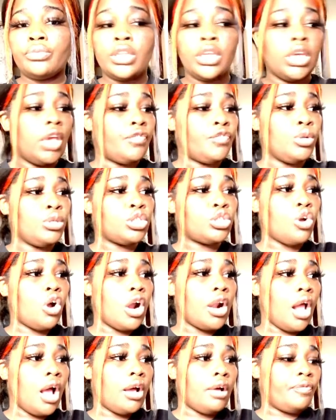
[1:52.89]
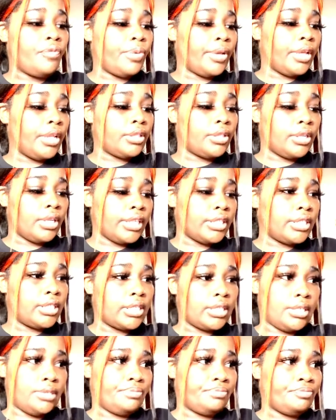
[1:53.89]
If you start off with, let's
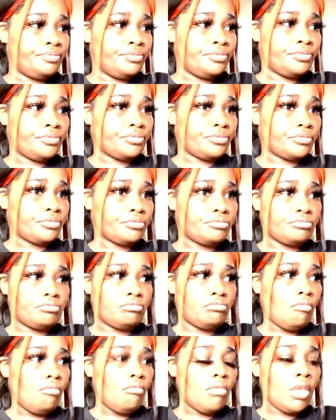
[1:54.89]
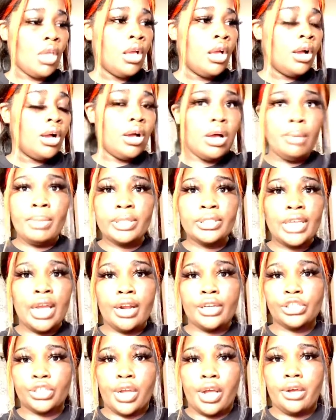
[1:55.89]
see, a tire
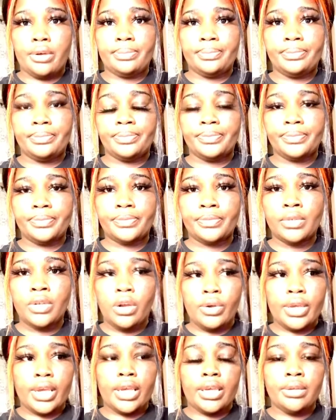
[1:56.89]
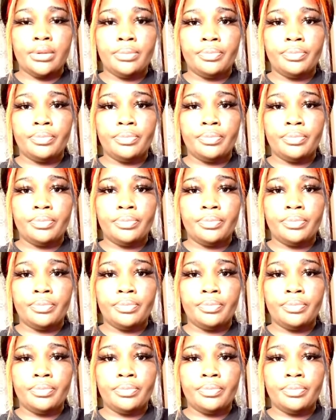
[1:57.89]
shop, okay?